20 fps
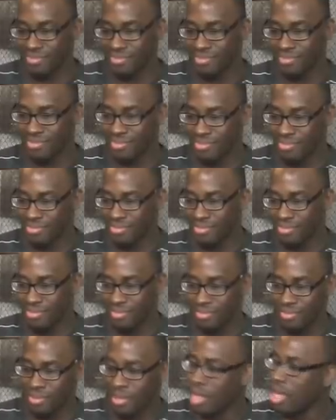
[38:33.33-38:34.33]

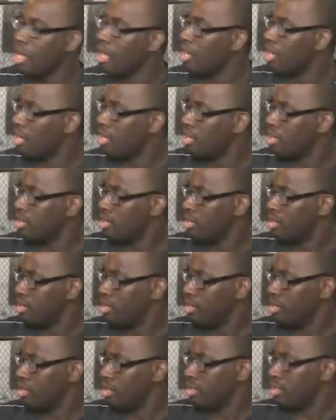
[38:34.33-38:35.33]

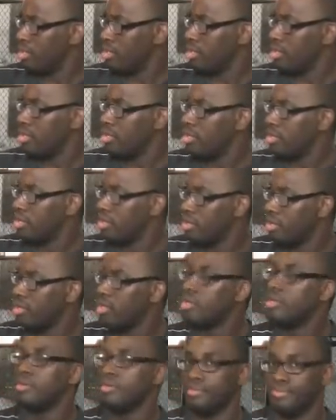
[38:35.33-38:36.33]

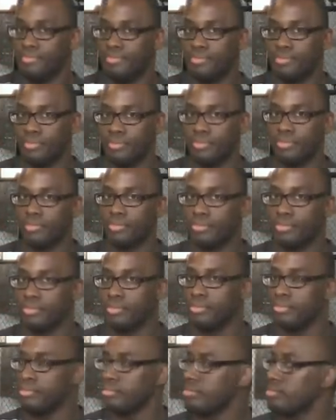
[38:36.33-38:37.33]

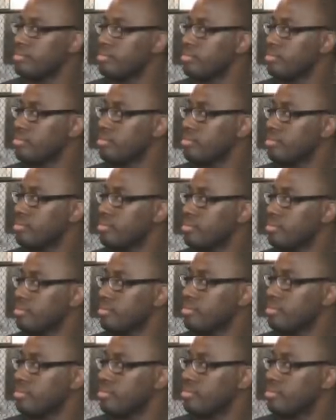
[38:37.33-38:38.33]

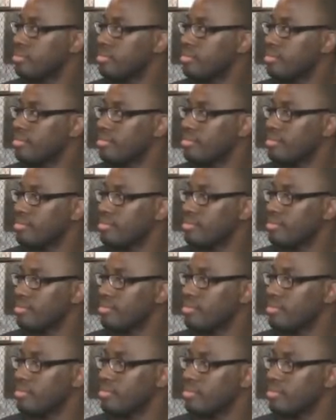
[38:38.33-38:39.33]

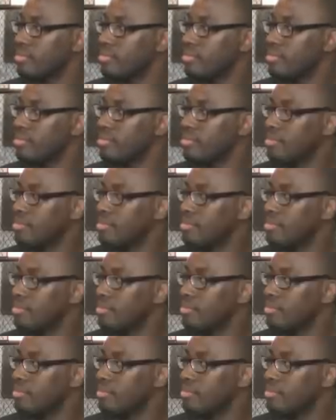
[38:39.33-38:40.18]
[no speech]